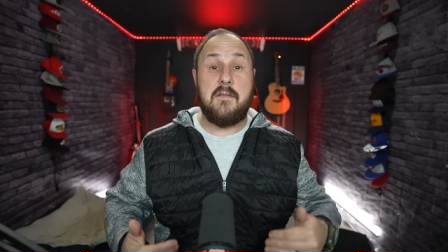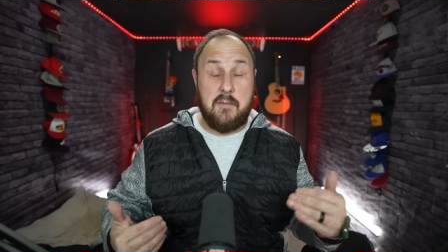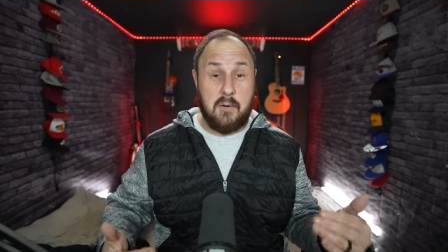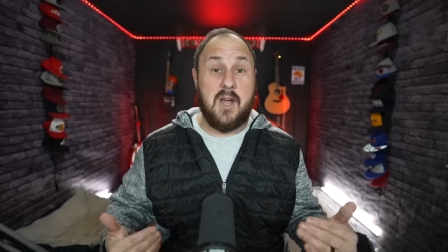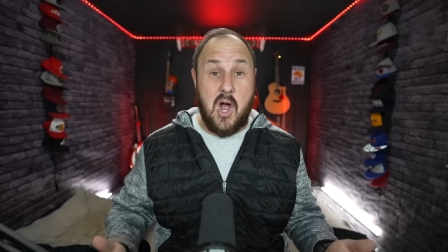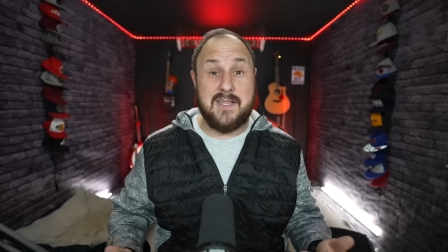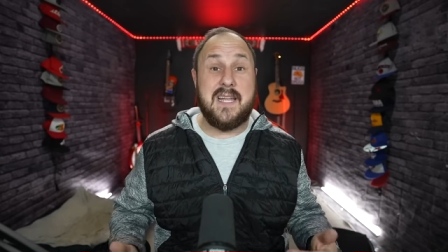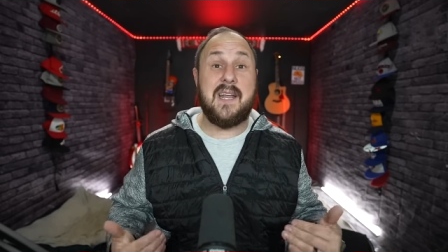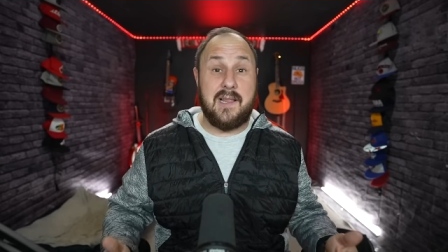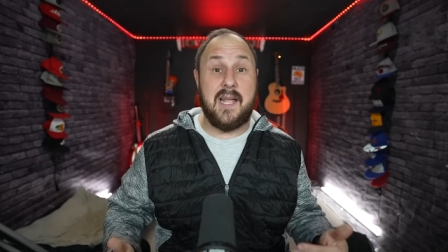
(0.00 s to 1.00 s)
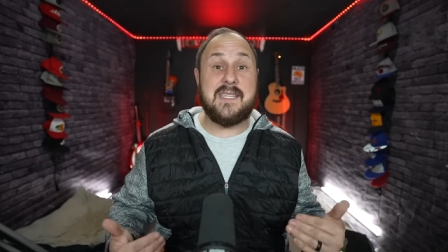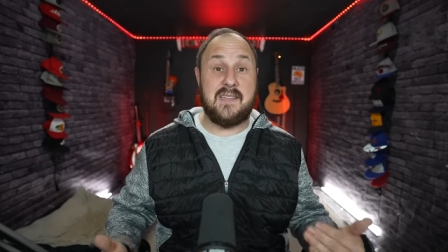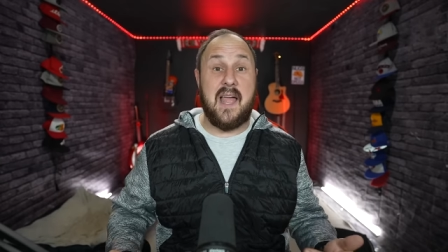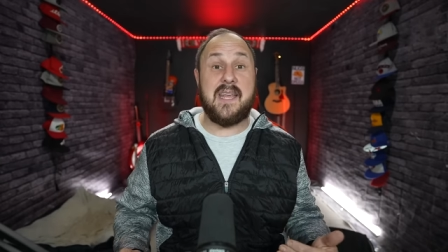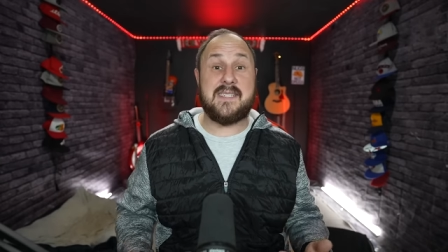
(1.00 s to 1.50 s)
for content, clicks,
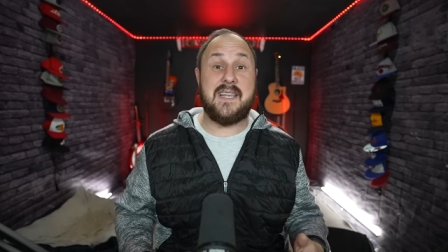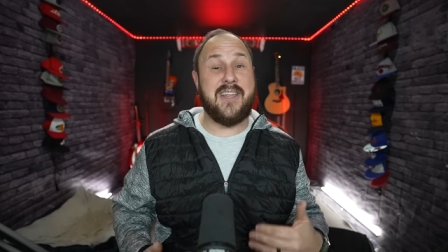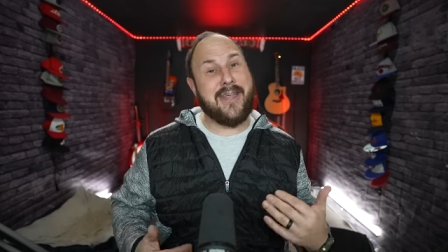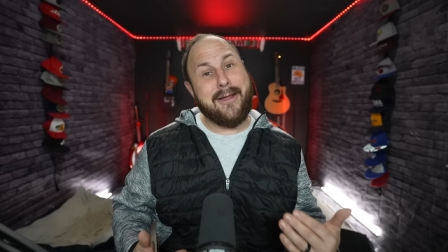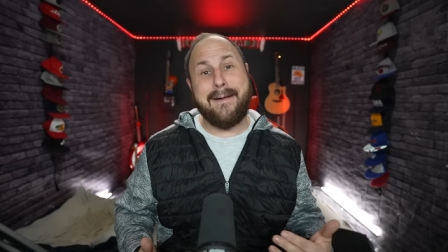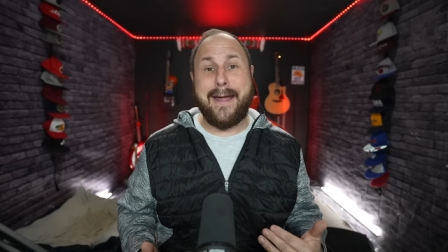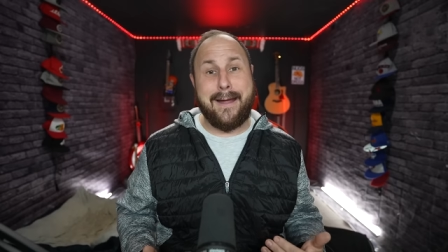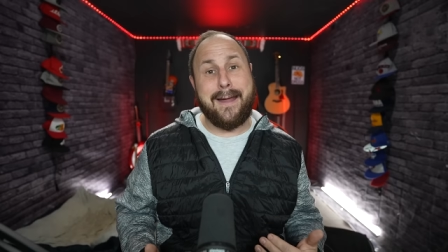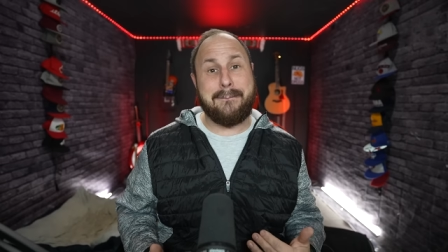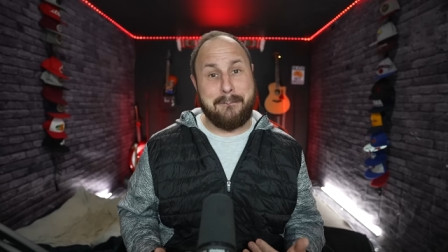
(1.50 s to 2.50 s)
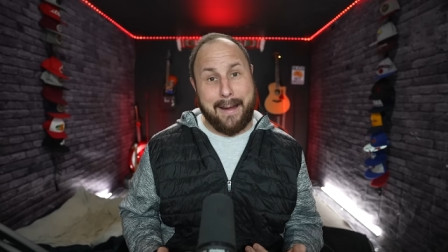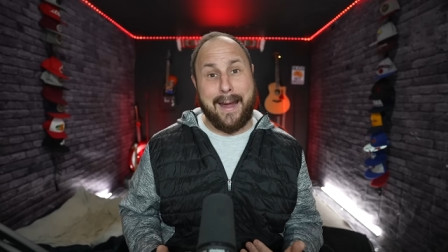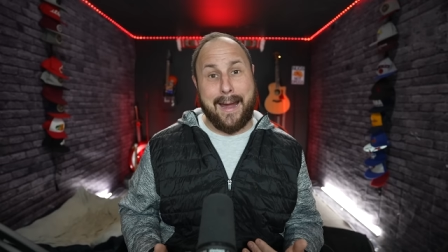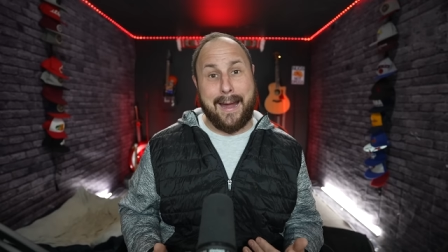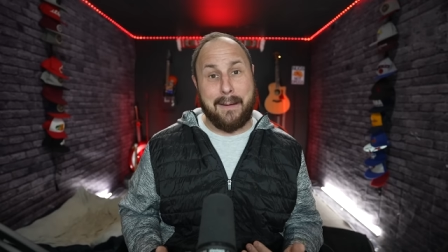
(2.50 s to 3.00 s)
likes, and like, you're a good
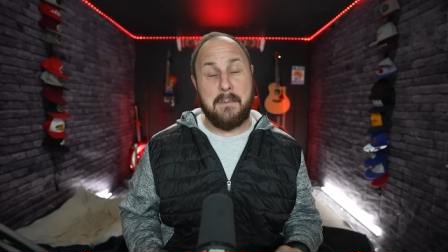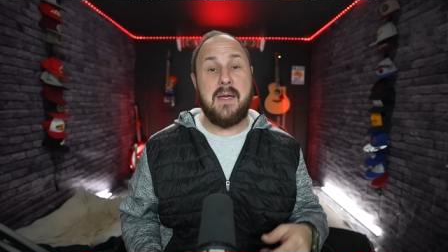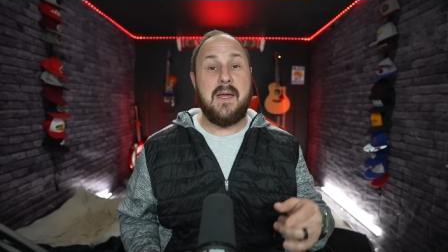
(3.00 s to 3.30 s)
man.